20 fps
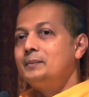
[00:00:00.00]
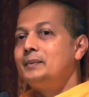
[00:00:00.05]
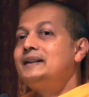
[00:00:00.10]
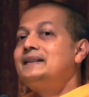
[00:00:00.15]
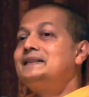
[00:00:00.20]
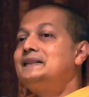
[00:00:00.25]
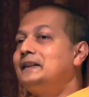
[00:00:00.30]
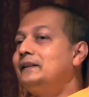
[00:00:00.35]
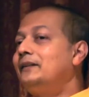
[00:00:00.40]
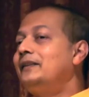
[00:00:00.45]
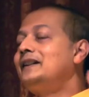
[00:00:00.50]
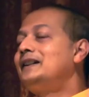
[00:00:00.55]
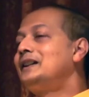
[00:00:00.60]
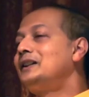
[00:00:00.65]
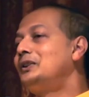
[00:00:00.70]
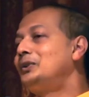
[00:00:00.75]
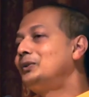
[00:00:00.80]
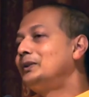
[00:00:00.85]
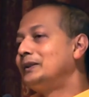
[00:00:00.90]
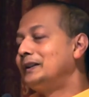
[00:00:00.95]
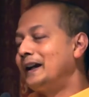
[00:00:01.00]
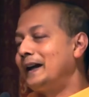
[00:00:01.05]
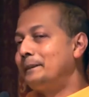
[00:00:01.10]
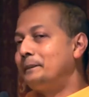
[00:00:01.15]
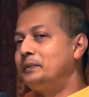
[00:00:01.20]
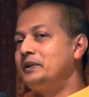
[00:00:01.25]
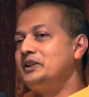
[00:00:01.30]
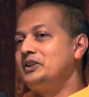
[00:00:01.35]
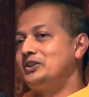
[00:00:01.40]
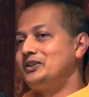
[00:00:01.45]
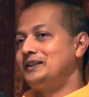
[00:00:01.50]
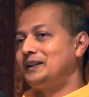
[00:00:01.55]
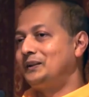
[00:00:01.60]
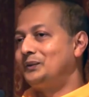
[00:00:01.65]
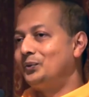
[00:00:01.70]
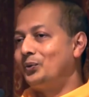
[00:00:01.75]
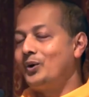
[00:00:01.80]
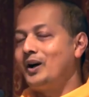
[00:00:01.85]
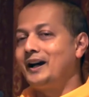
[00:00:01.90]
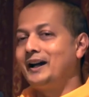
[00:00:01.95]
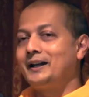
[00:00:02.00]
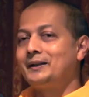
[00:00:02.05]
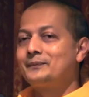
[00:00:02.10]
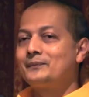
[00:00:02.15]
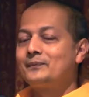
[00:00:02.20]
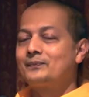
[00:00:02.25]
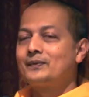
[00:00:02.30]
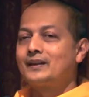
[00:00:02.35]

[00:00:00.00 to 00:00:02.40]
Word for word: But it's difficult to appreciate. Why?